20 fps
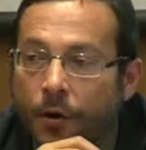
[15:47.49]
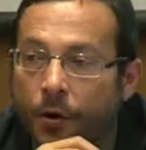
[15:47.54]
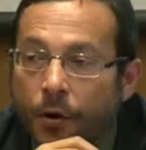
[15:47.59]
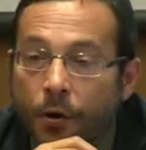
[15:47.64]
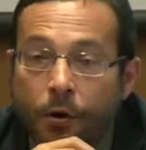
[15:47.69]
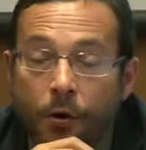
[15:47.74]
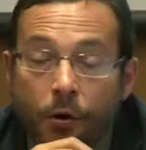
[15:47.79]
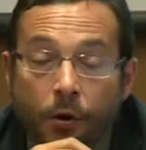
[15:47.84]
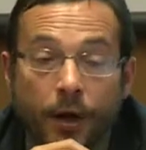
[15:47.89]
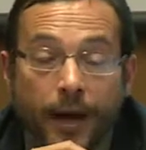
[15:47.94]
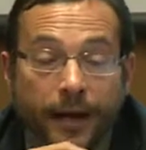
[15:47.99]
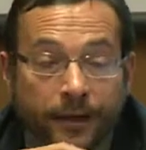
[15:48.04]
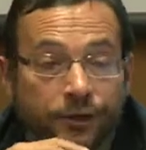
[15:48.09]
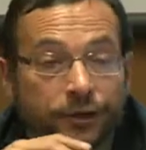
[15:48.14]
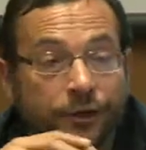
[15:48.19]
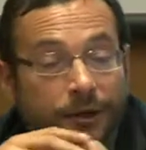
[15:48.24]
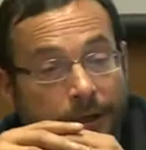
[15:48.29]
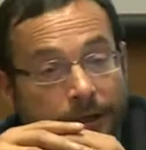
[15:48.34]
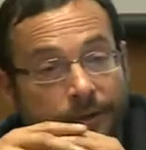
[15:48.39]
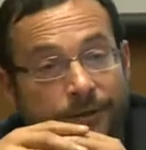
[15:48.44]
or
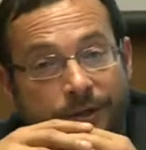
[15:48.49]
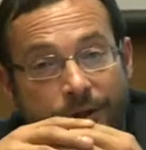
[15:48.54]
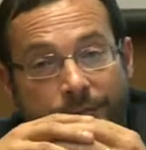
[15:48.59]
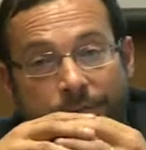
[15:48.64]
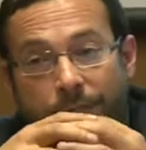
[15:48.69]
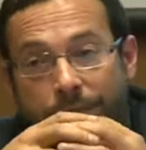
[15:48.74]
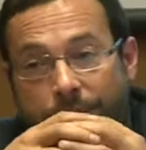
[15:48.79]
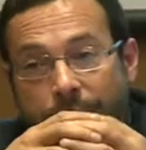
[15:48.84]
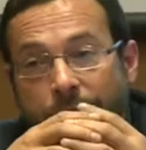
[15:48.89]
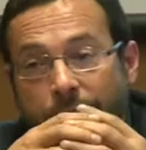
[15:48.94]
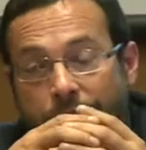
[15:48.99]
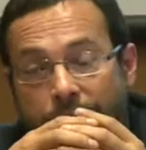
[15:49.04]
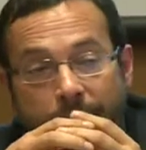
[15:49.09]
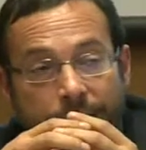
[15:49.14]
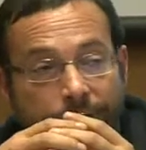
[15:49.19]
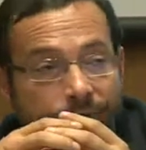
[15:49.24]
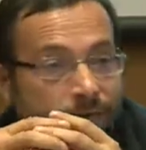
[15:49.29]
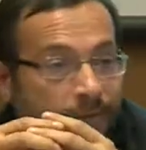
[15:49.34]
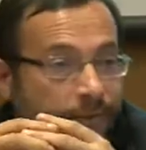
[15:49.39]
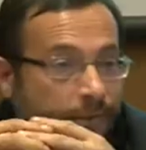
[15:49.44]
actually in the
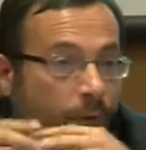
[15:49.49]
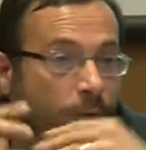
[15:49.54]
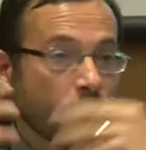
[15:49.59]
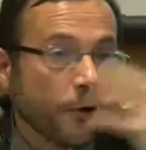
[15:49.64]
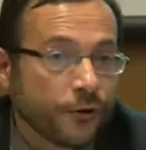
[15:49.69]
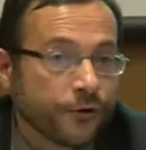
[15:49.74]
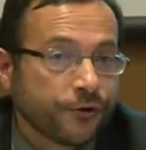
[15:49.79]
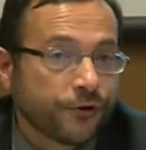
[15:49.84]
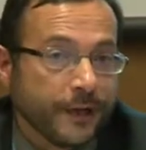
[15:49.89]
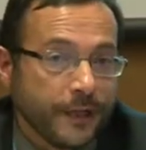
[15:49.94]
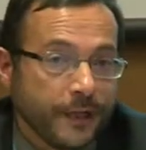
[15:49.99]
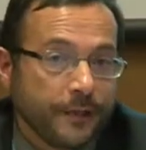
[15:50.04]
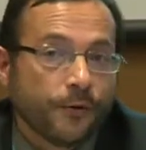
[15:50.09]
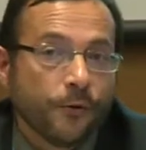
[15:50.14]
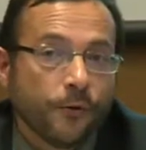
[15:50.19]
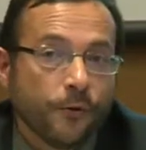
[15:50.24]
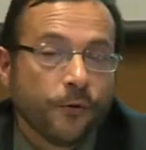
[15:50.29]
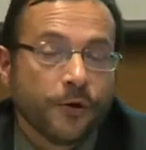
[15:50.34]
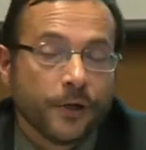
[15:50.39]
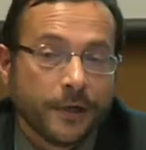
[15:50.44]
case of the World Trade
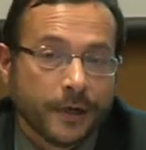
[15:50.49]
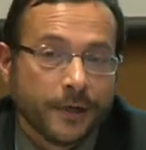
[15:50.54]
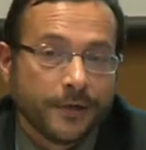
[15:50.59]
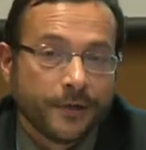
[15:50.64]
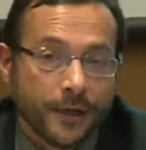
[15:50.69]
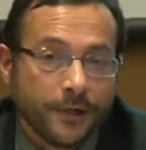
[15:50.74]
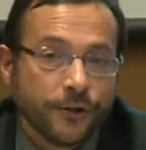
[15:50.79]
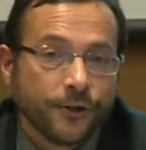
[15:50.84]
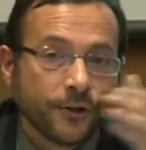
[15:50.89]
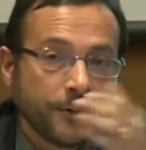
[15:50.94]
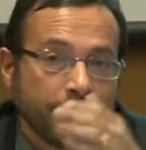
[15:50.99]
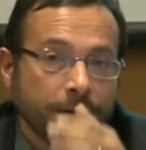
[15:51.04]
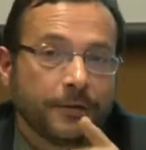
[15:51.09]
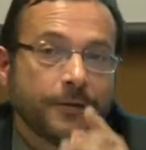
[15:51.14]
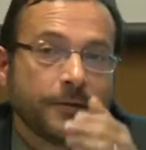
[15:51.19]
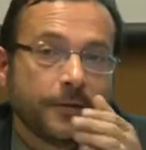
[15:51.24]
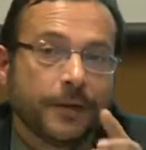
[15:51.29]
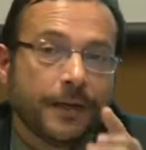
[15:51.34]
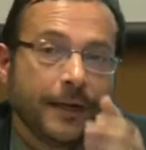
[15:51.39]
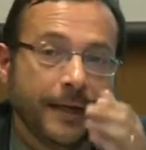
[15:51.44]

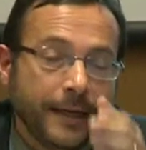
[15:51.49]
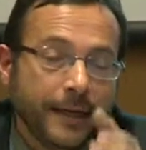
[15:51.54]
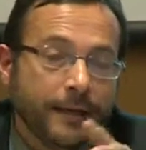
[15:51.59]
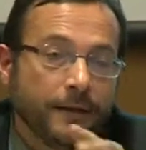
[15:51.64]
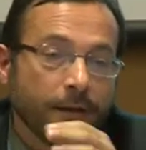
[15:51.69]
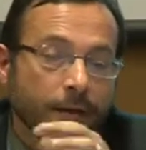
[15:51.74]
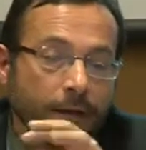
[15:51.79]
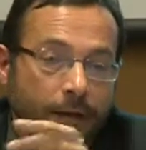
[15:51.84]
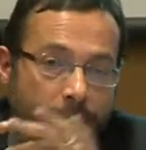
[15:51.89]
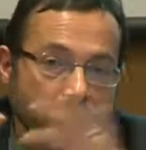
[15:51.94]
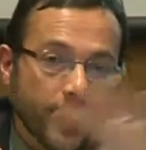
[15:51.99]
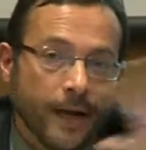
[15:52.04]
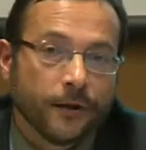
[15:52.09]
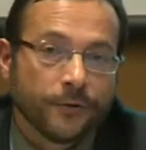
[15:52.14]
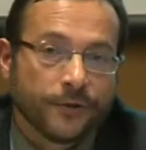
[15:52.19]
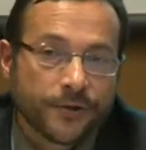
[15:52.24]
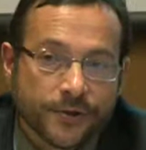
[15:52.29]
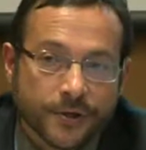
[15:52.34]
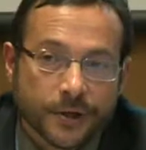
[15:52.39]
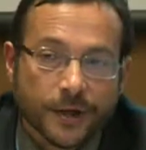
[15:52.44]
Organization, legally
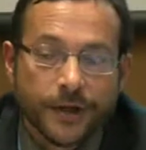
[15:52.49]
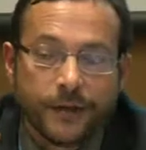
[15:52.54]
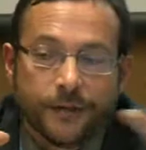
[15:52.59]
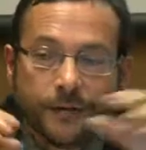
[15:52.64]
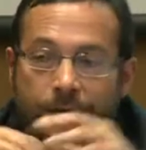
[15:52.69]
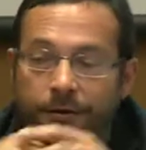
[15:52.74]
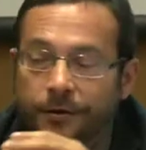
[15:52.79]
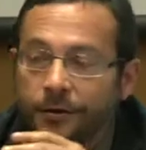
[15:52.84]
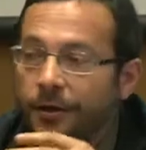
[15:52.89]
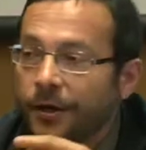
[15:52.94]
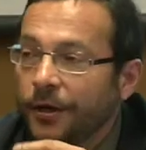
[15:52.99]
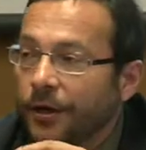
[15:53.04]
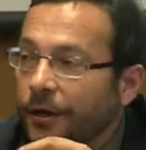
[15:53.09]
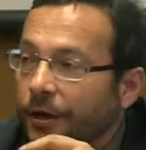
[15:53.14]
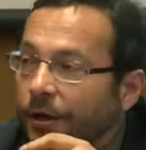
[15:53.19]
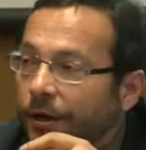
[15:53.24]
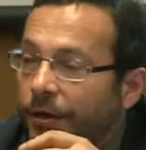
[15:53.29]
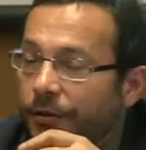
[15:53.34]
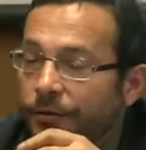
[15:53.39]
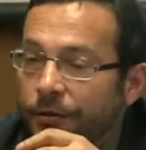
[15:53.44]
outside
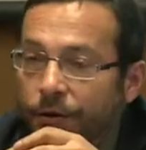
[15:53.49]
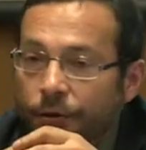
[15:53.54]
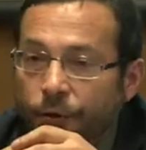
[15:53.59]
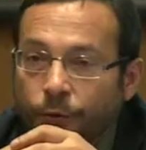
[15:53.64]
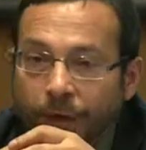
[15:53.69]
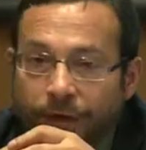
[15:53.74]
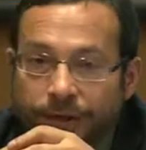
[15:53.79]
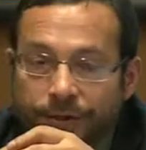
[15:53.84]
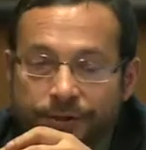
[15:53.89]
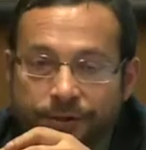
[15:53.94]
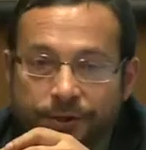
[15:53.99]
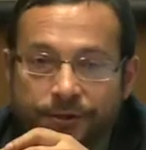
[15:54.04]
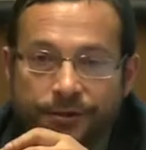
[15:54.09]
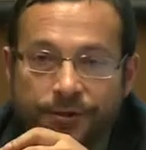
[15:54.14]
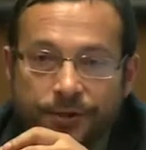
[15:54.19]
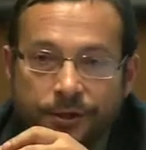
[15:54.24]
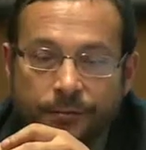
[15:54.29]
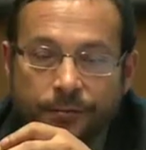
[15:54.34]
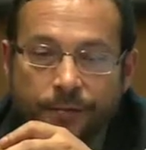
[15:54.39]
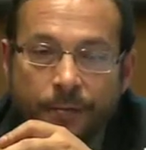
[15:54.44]
the UN
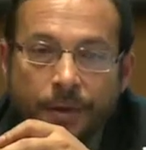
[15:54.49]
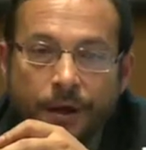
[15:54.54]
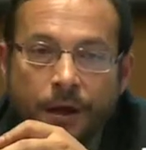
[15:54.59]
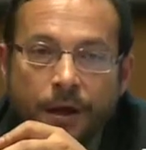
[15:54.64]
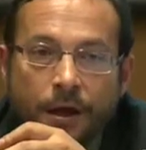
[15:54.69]
system,